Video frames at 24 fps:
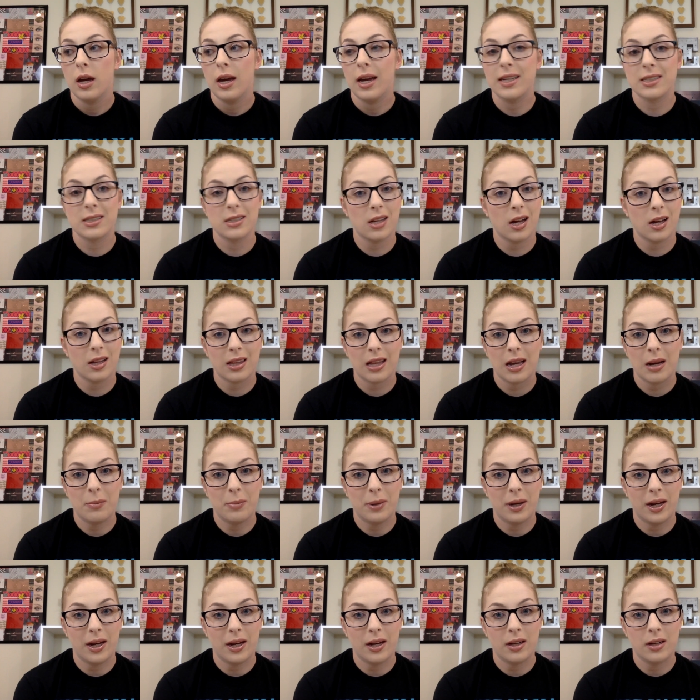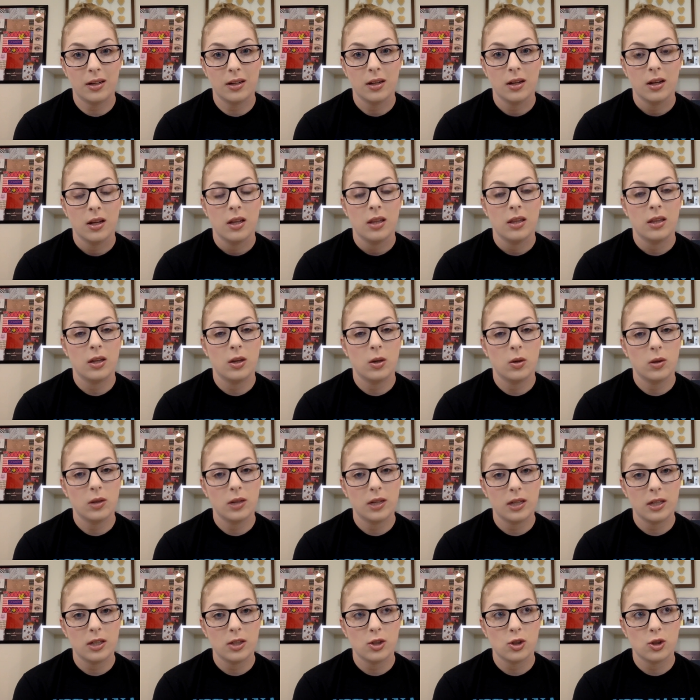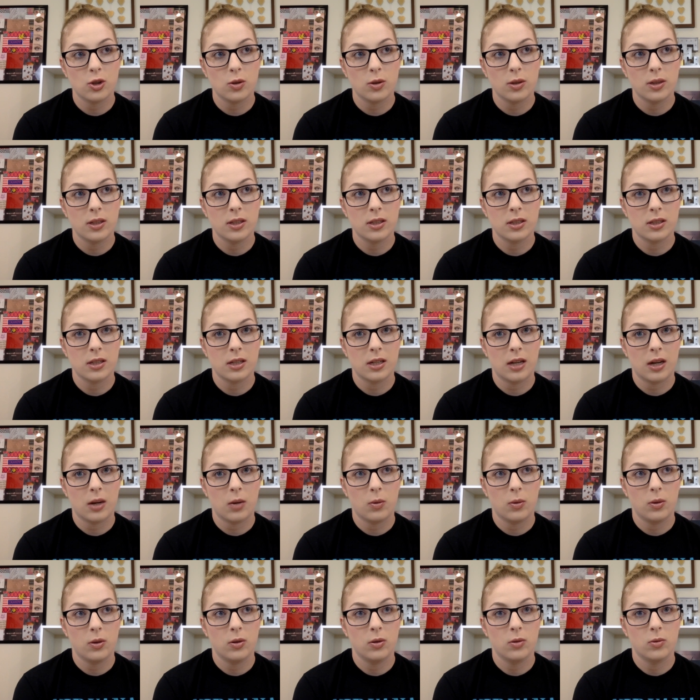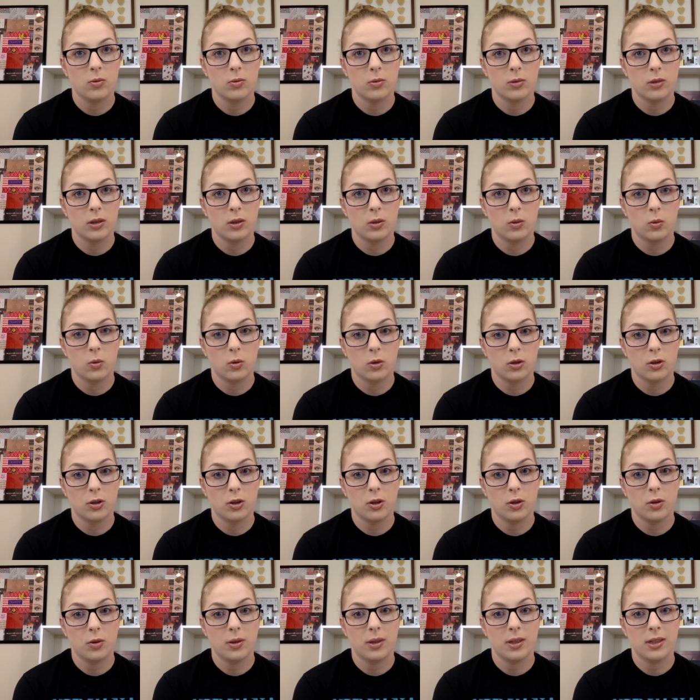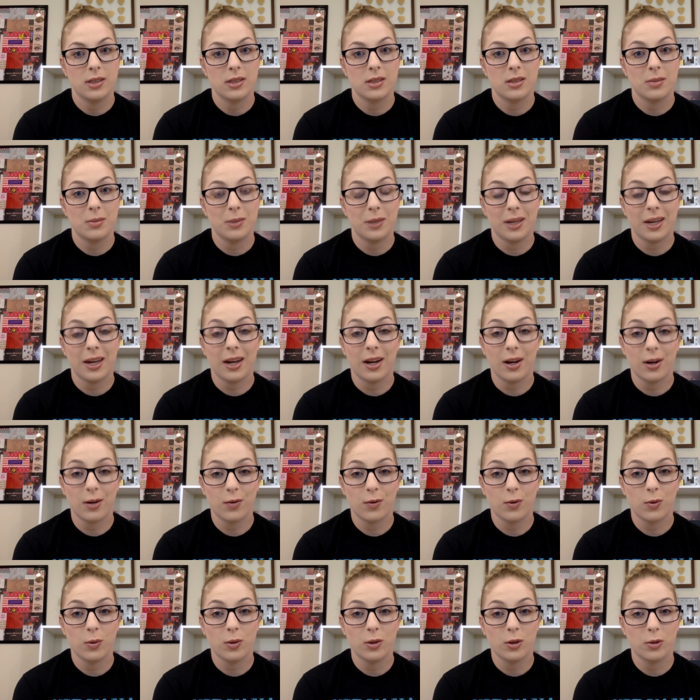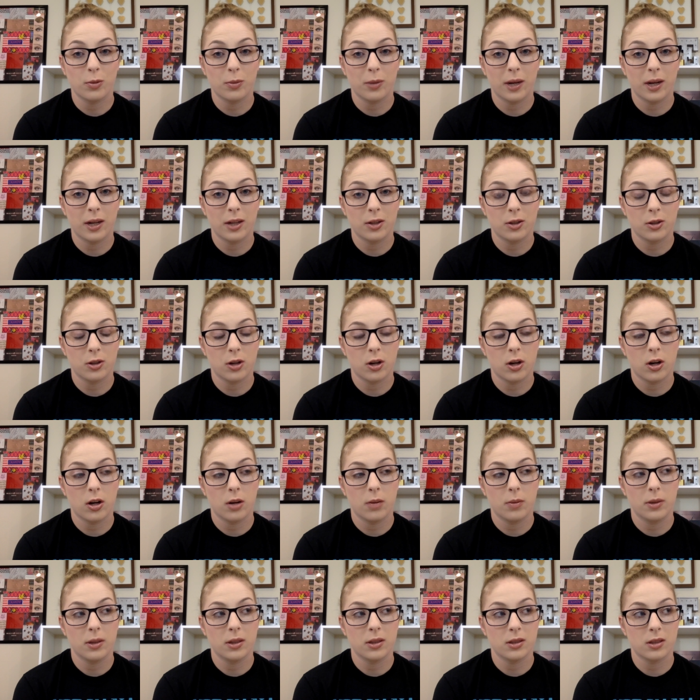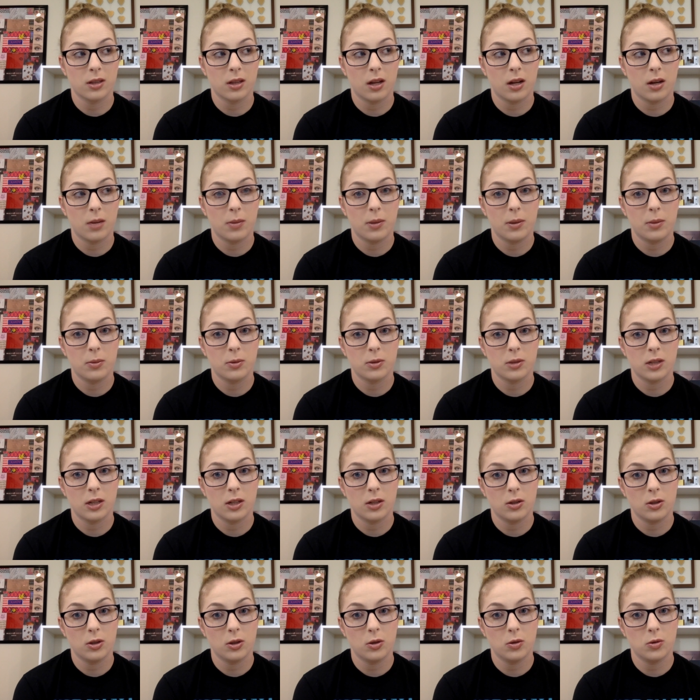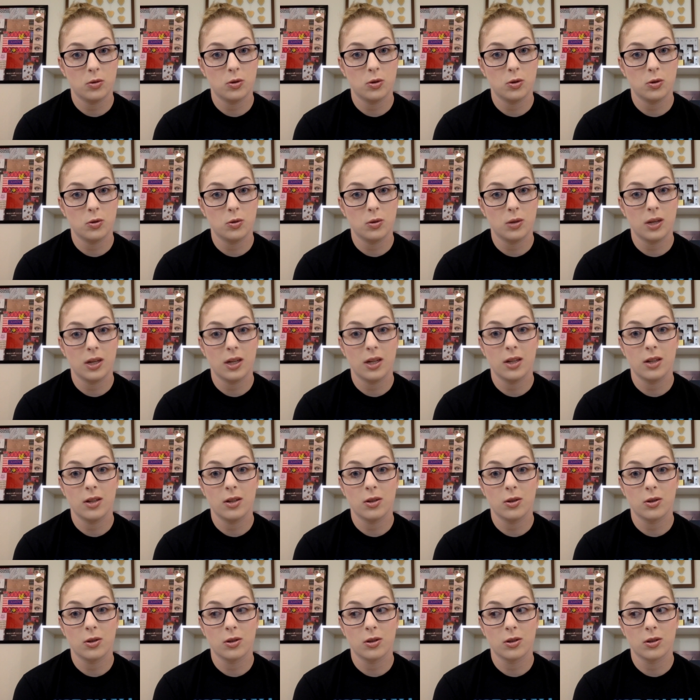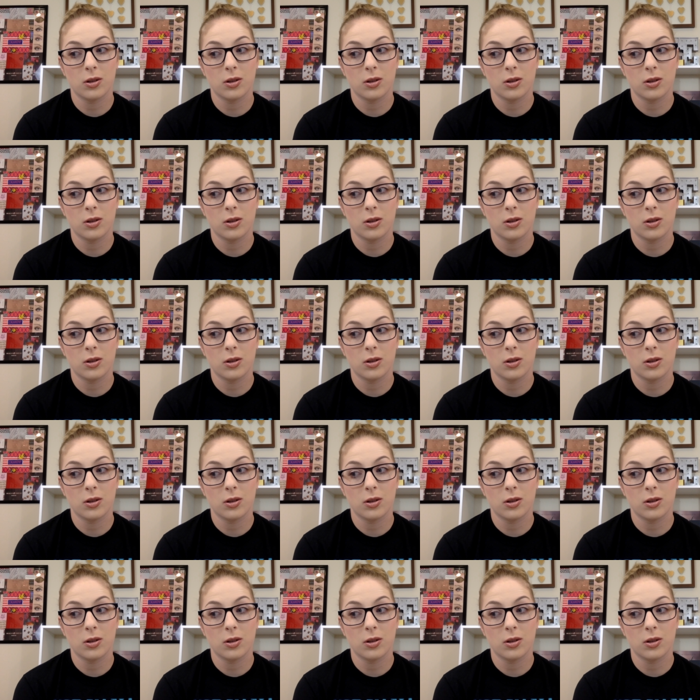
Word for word: It's not that bad. The only issue is, and I will really warn you, is to be careful when you're buying your car because a lot of people tell you to get your